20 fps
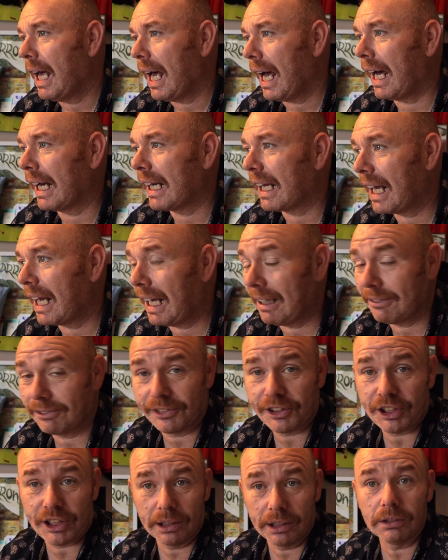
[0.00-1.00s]
And I
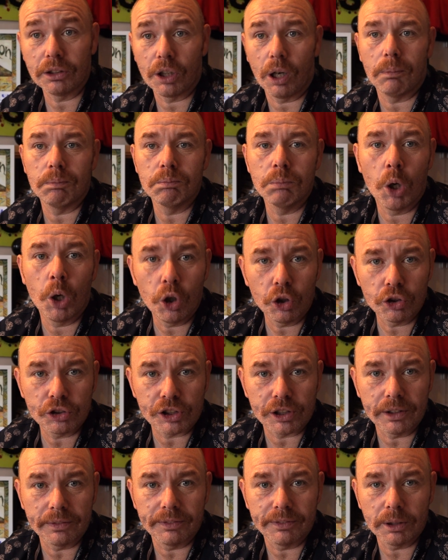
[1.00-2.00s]
have still got
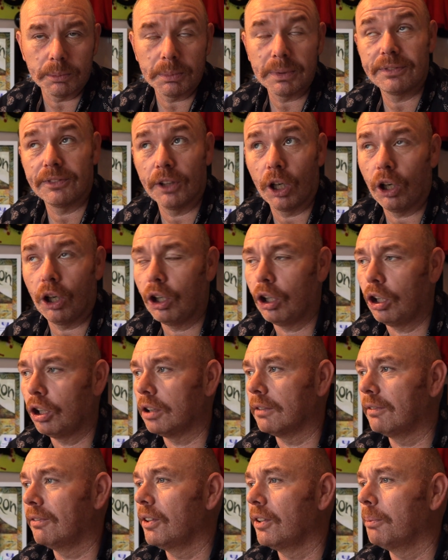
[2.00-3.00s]
most of them, if not
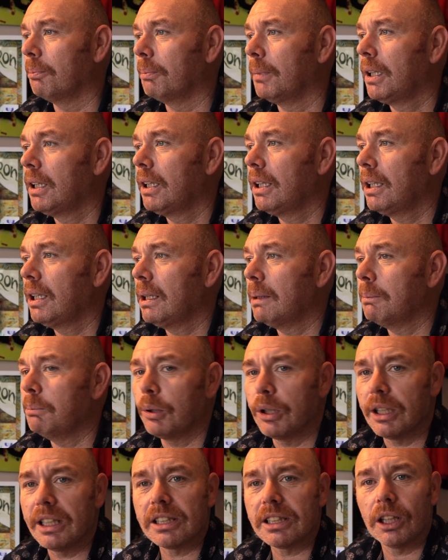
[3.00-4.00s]
all of them.
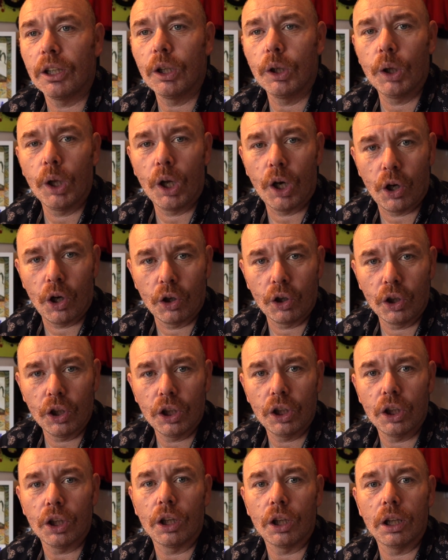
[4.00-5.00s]
But it's a
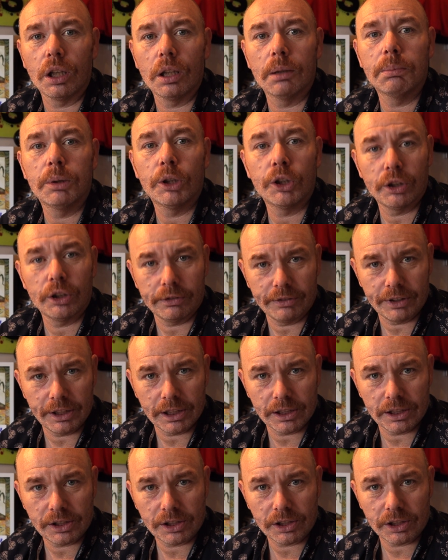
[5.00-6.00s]
long,
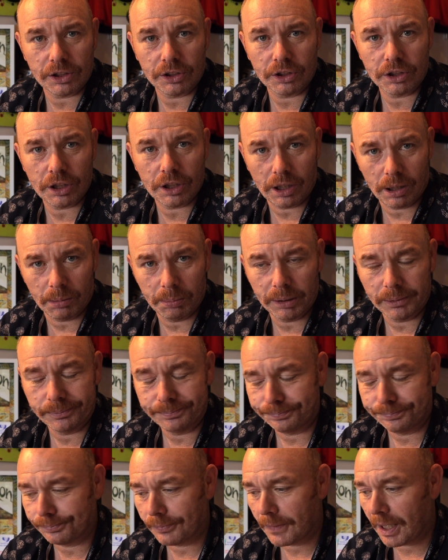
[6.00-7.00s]
laborious job.
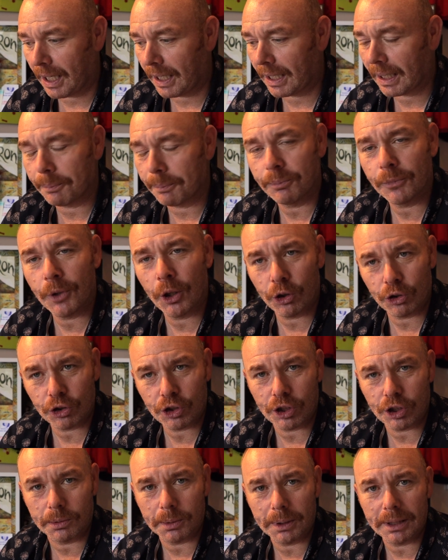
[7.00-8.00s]
And I'm not
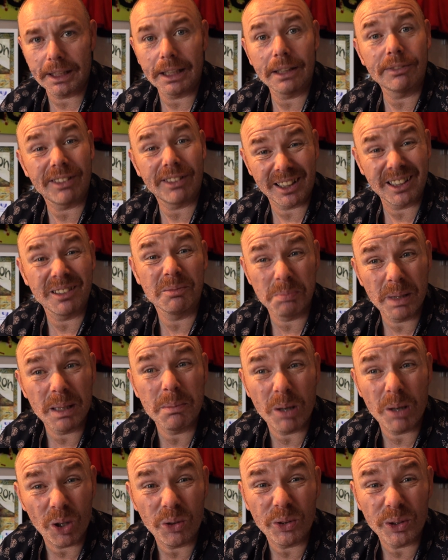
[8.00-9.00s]
sure if I can be
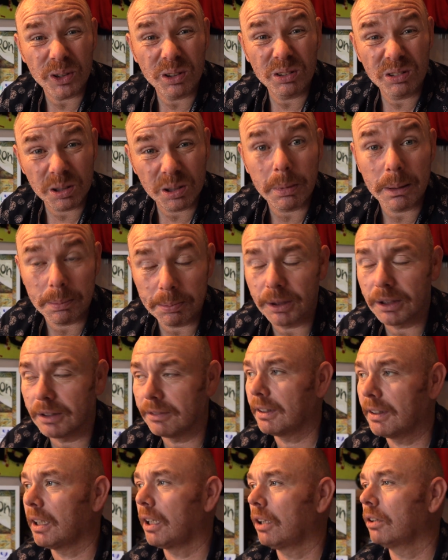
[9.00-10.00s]
bothered, to be
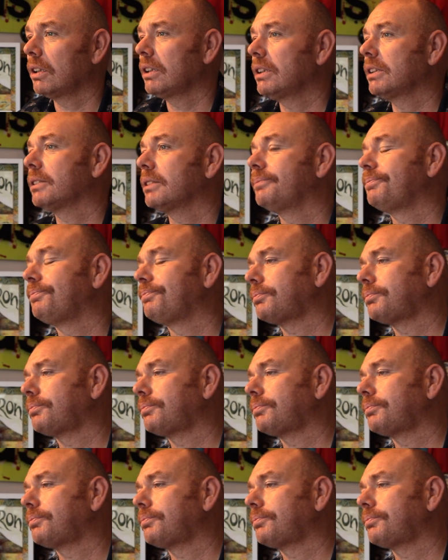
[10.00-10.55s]
perfectly honest.